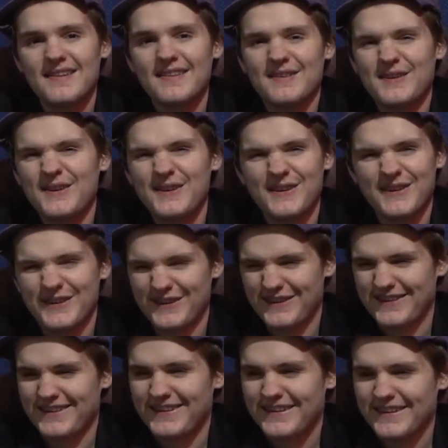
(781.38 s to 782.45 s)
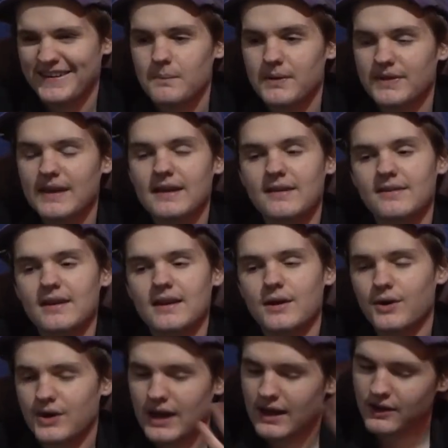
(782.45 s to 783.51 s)
Ugh. But then it's like,
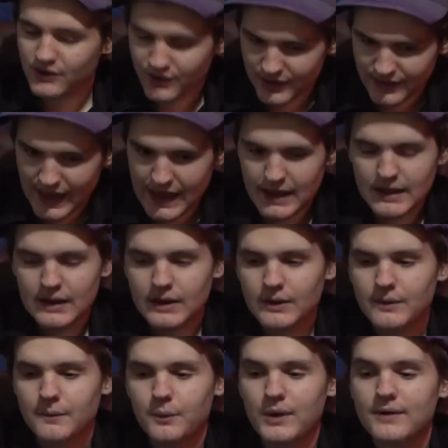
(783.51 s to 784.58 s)
okay, ignoring that, what